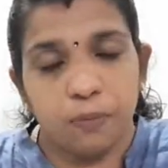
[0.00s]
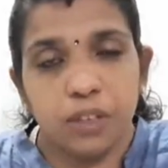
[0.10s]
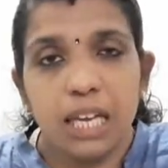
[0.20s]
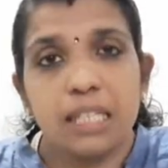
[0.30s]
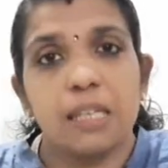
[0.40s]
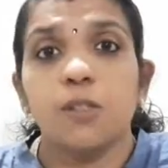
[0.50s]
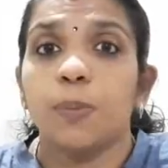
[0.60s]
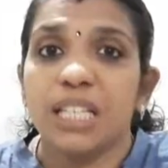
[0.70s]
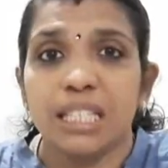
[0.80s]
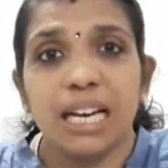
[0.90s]
There is a
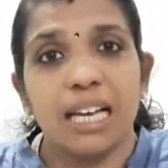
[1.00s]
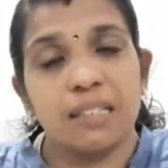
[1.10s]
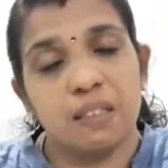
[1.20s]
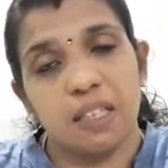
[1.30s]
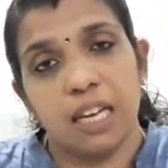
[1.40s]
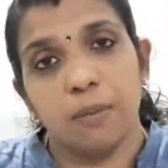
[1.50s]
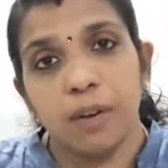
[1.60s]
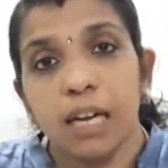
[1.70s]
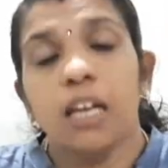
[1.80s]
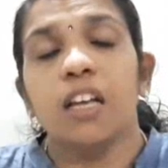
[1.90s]
specialized
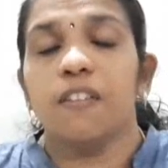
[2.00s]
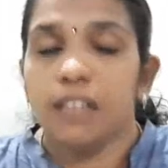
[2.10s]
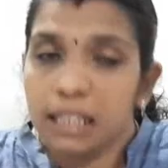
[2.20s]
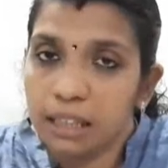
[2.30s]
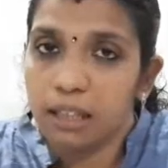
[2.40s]
table which